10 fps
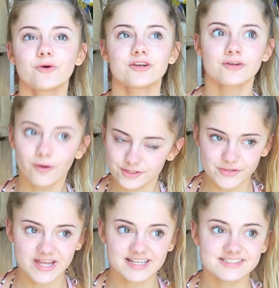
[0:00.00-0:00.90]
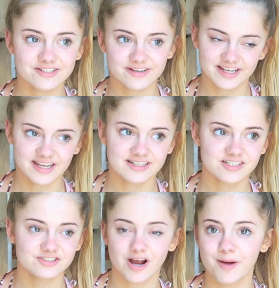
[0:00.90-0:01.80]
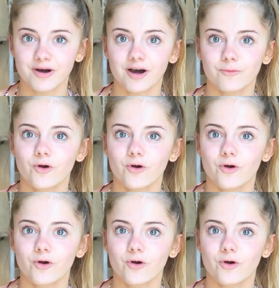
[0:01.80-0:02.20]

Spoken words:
were not doing a degree in drama,